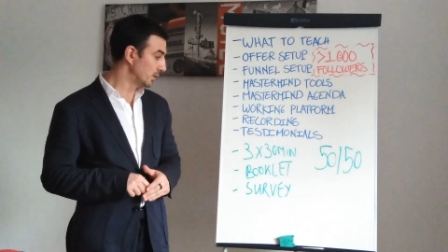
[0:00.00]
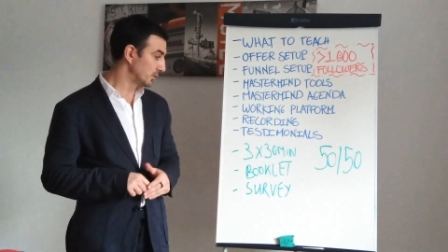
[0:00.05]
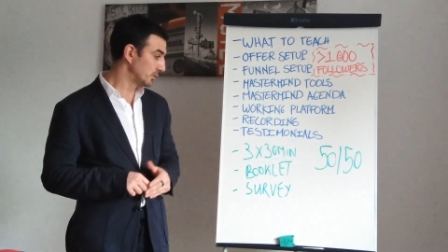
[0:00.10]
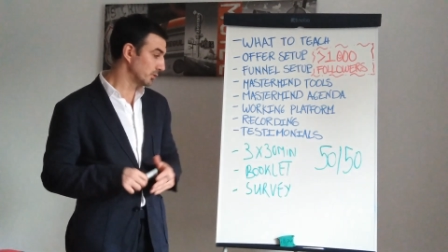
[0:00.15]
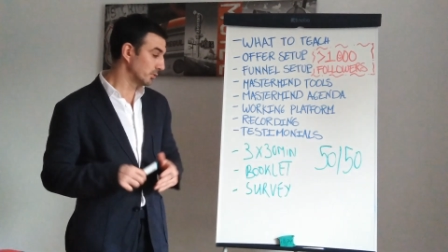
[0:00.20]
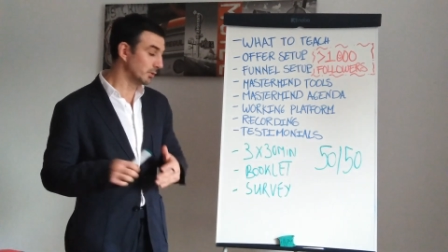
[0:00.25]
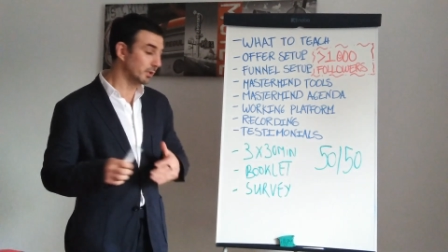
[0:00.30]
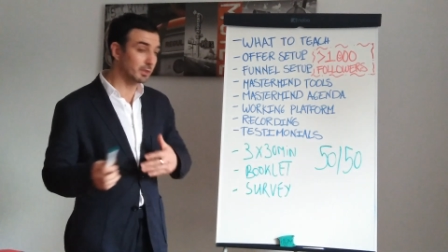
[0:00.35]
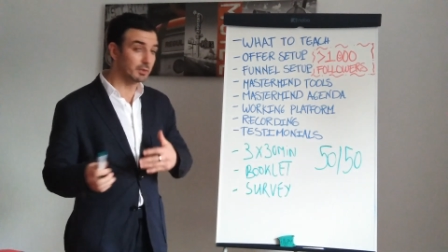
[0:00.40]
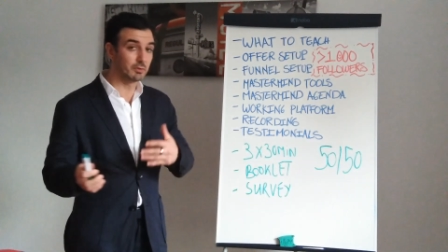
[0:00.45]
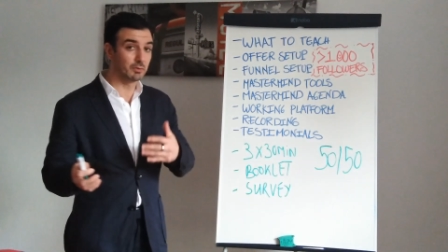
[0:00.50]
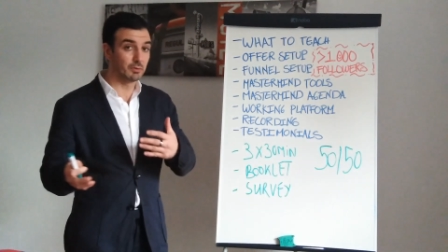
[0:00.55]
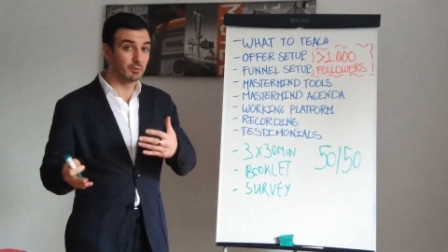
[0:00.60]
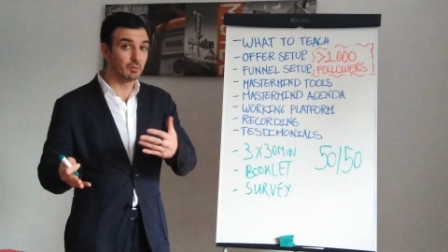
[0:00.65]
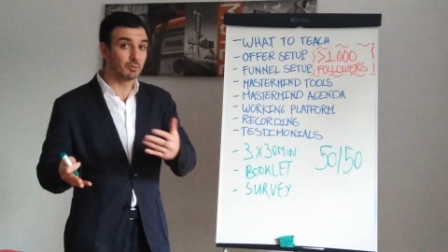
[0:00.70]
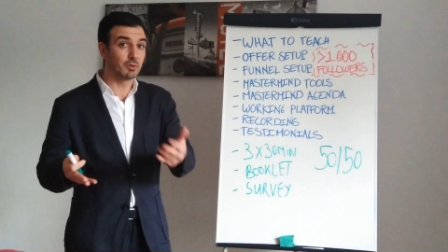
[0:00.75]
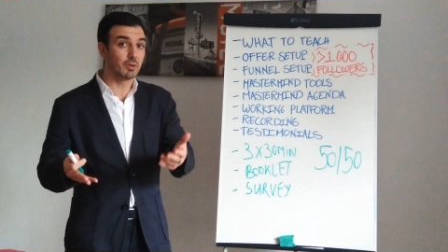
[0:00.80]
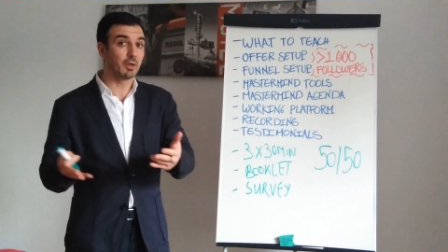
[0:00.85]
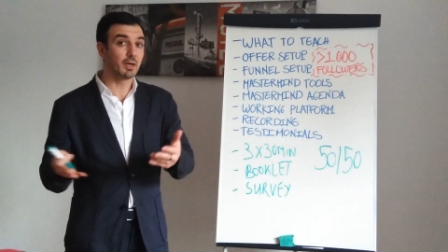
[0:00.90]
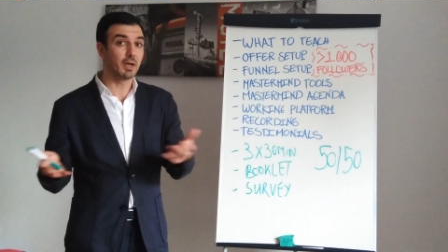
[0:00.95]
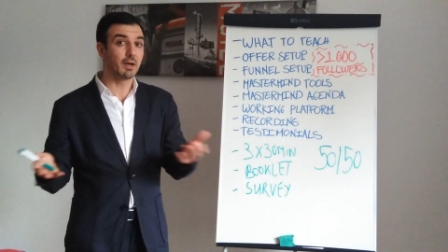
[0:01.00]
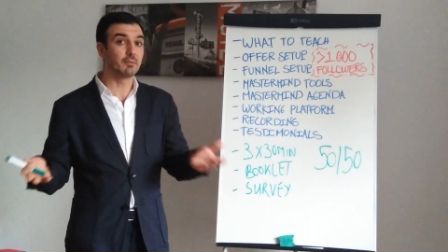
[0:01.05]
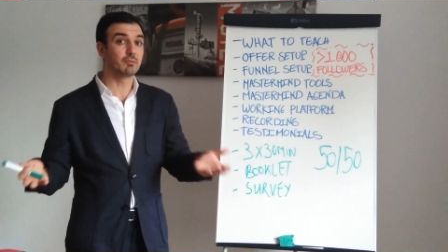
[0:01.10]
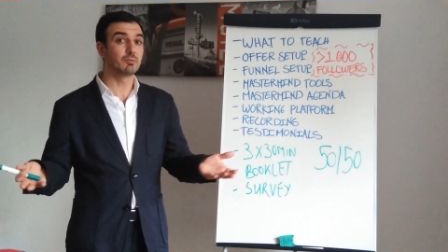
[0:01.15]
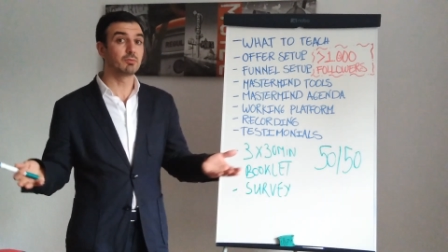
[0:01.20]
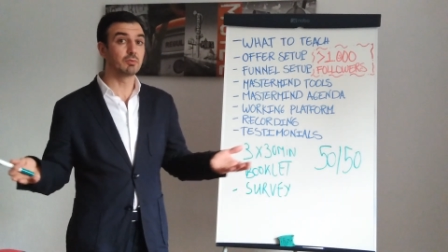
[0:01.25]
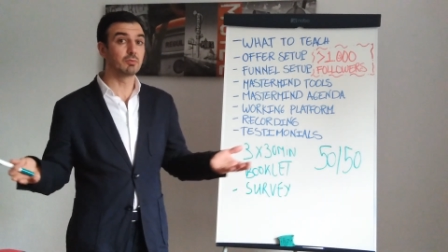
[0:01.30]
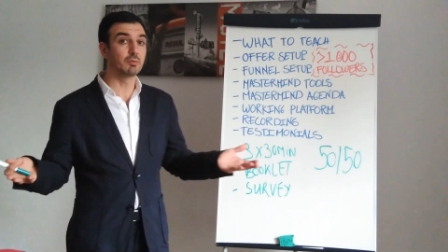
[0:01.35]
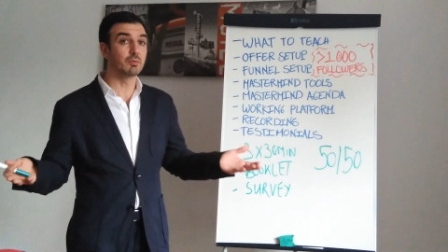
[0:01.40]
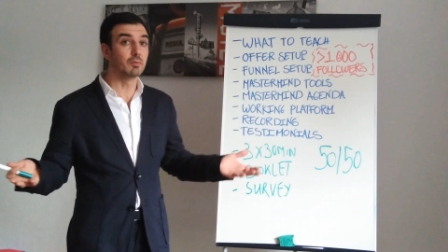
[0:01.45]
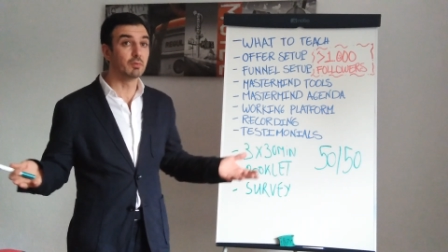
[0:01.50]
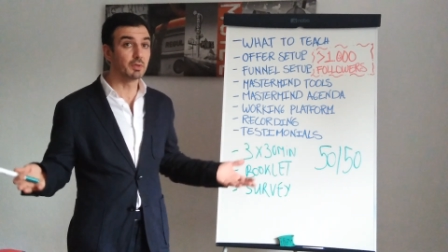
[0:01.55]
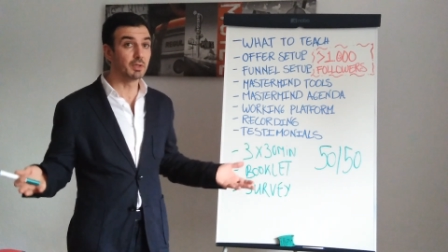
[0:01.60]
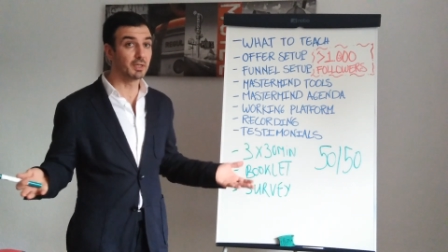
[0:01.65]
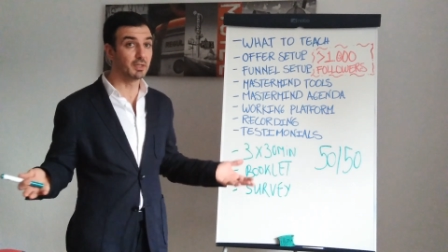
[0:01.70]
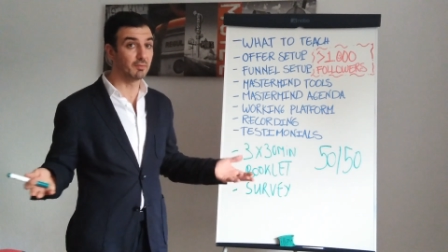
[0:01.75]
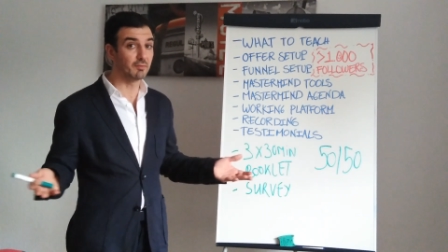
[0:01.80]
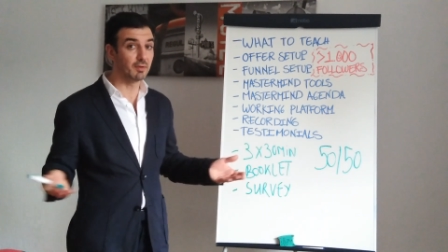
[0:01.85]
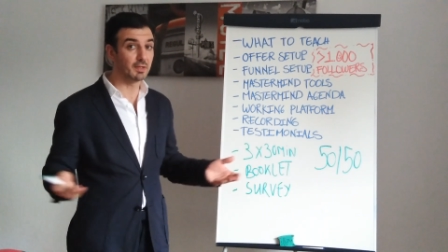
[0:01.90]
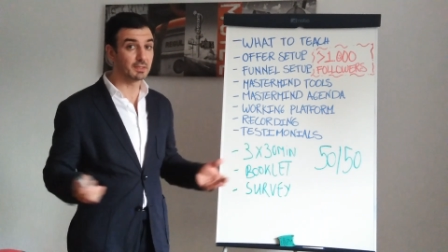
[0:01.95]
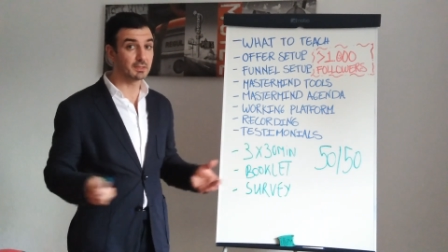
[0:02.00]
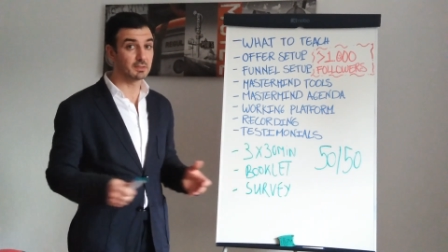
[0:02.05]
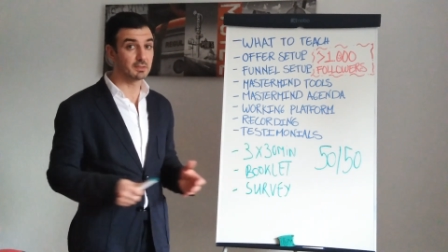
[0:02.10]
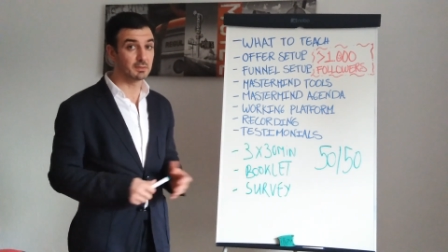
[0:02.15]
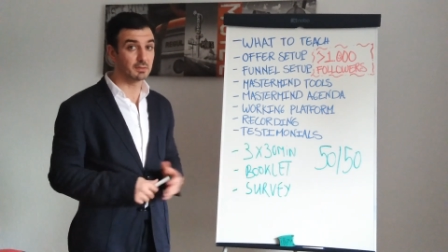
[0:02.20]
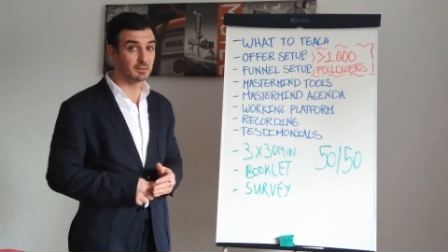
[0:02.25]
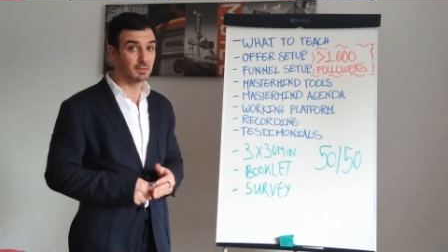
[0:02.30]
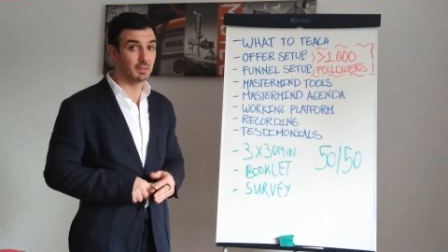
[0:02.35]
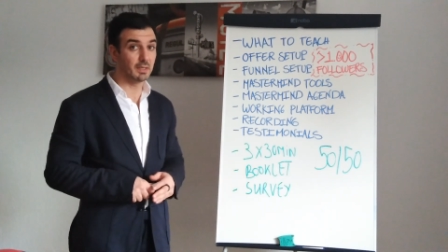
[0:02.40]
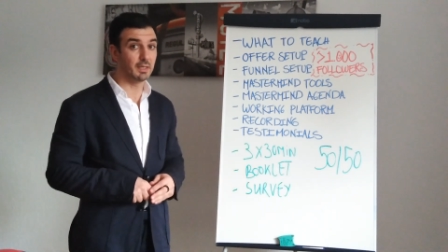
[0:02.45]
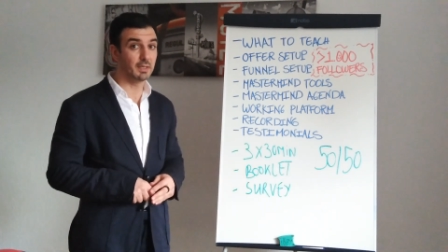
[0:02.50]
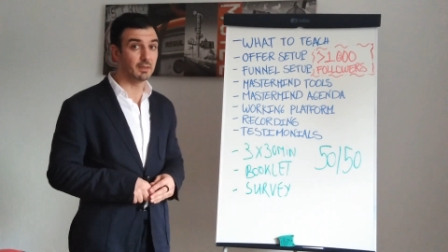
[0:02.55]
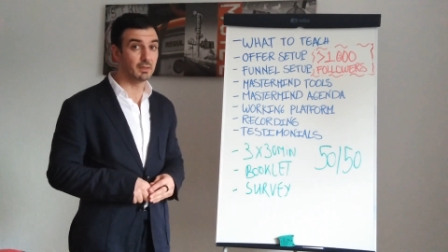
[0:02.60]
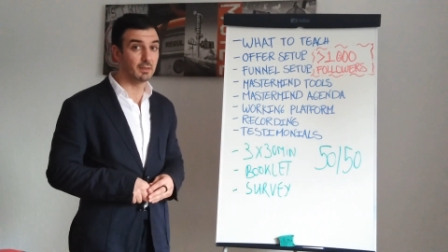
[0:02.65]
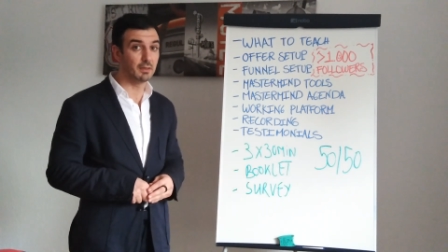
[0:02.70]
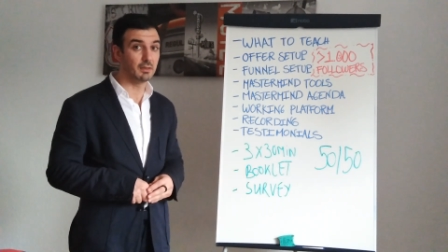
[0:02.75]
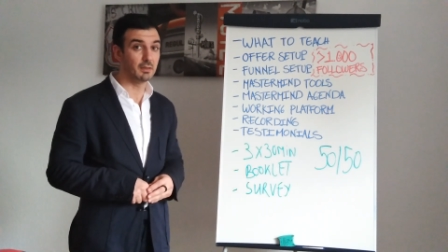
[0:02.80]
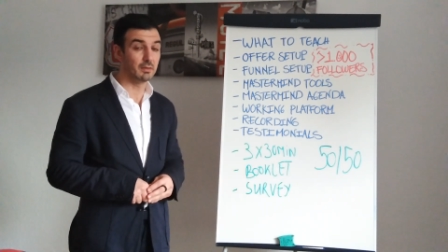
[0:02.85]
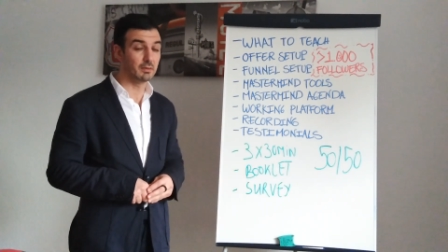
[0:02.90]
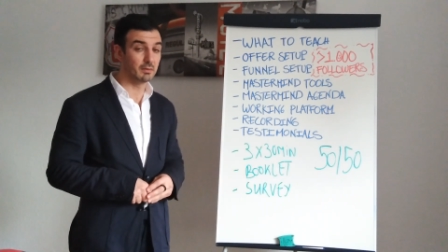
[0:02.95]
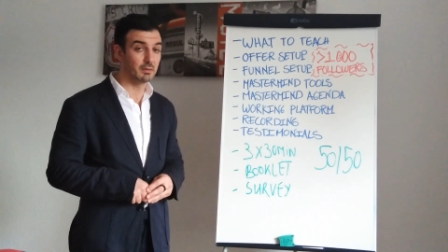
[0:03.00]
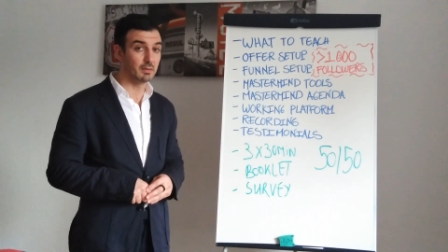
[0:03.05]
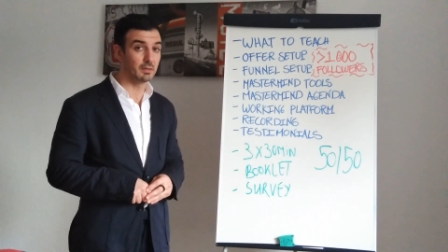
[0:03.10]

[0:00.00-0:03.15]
so that you don't have to invest any